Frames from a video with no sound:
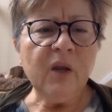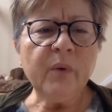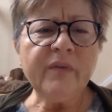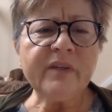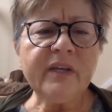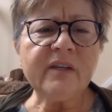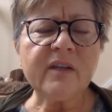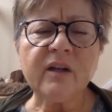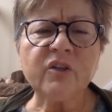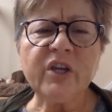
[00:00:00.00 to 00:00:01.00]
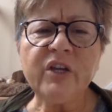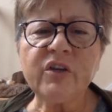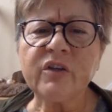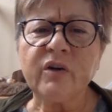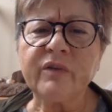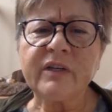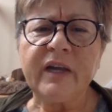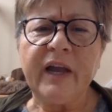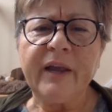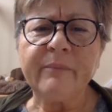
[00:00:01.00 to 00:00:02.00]
We've seen subtle changes over
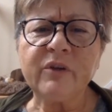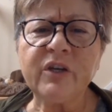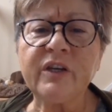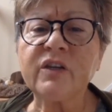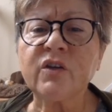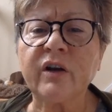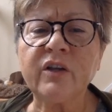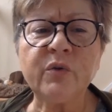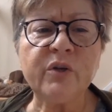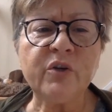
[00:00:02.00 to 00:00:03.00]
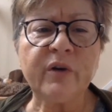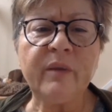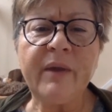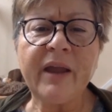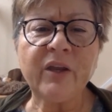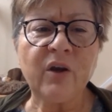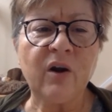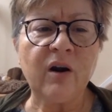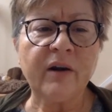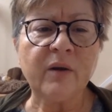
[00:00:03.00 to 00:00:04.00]
time. She has started to enjoy the
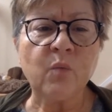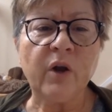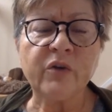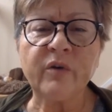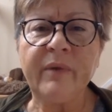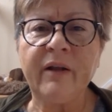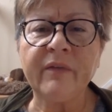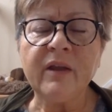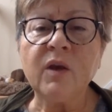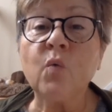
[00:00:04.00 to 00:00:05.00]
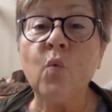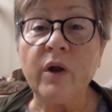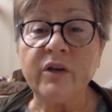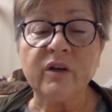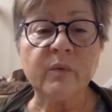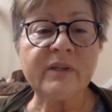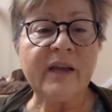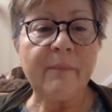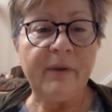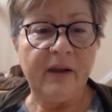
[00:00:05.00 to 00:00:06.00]
backyard and wander about, wonder what's
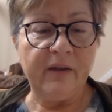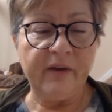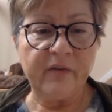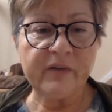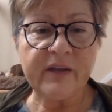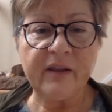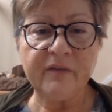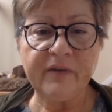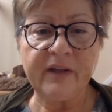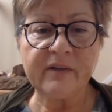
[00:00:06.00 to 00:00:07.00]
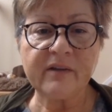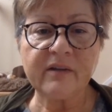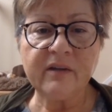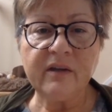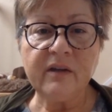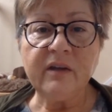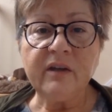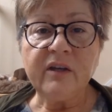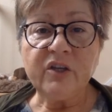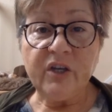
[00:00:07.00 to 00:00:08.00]
happening on the other side of the fence.
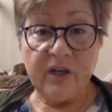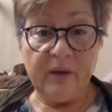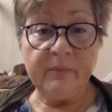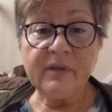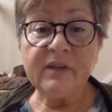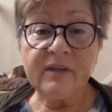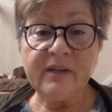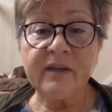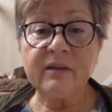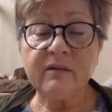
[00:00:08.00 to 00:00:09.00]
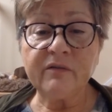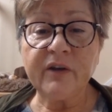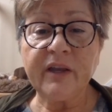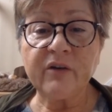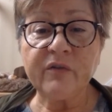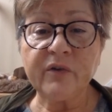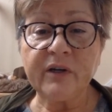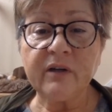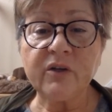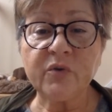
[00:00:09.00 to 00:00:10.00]
She comes to sit forget it
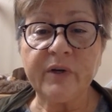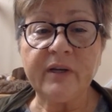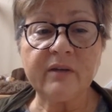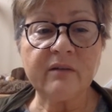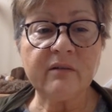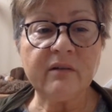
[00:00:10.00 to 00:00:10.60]
for a treat.